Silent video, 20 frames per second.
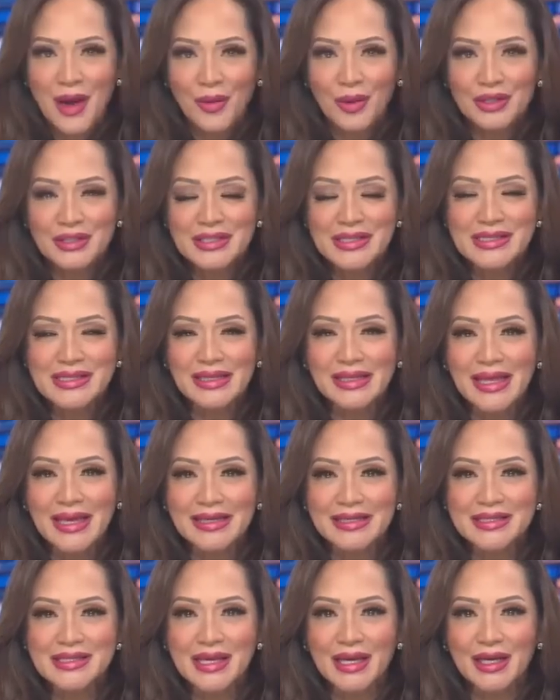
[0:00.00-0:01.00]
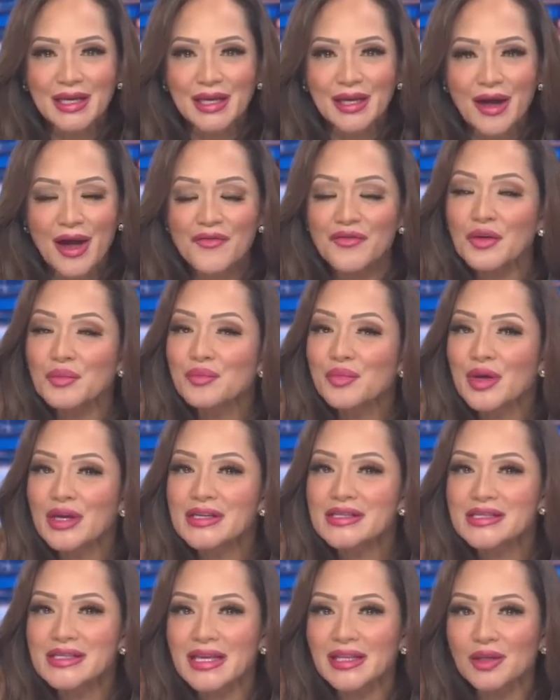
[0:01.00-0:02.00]
Well, Disneyland is kicking off a
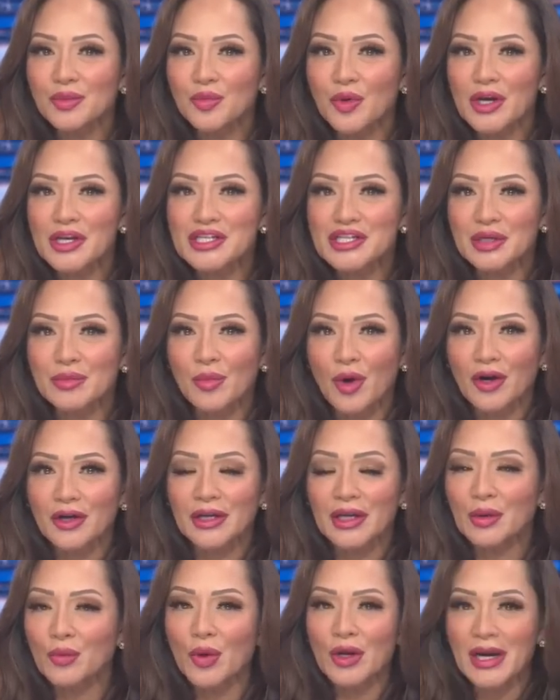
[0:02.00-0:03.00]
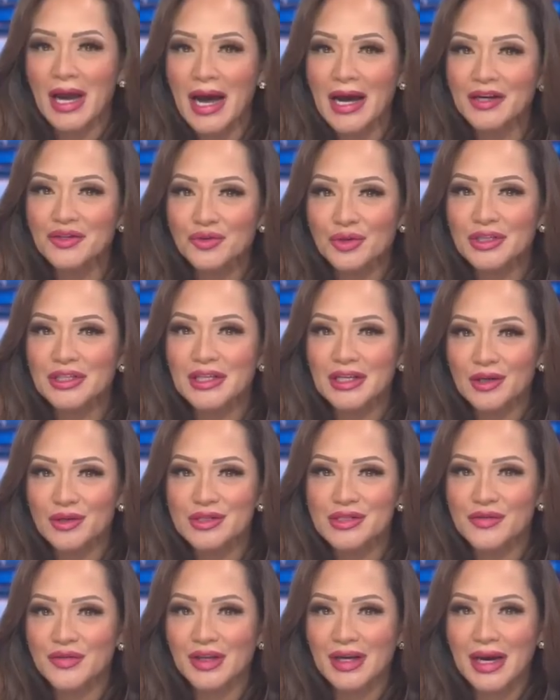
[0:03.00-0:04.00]
big celebration marking 100
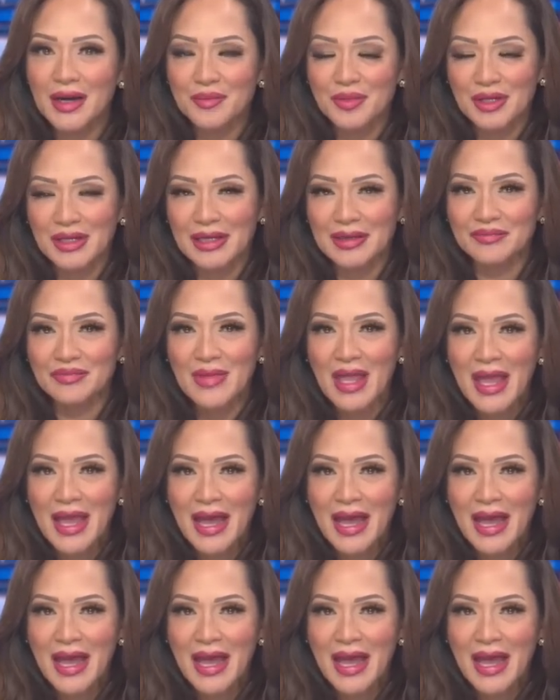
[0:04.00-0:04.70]
years of the company.